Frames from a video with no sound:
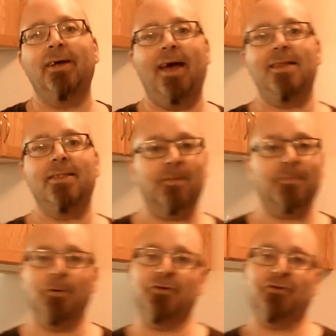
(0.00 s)
and their
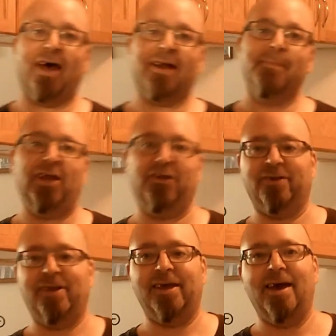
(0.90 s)
food is that amazing
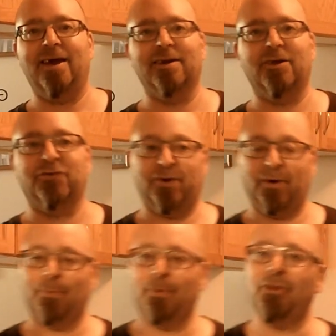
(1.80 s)
they can, because they're
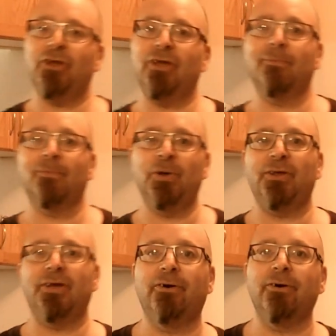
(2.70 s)
really, really
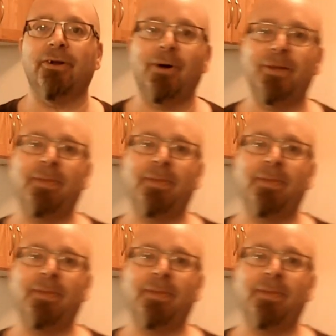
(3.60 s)
good at what